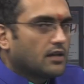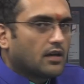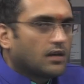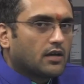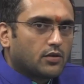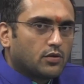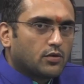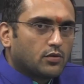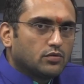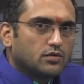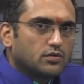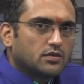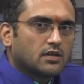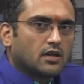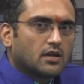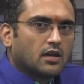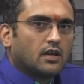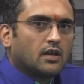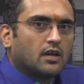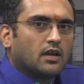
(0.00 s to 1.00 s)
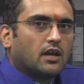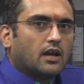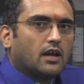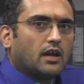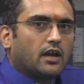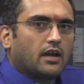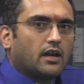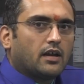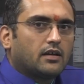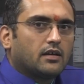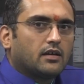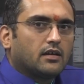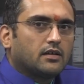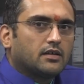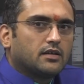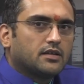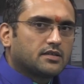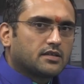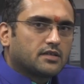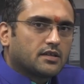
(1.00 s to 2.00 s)
are used, and
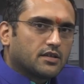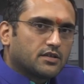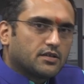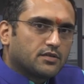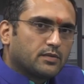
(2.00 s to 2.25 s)
is case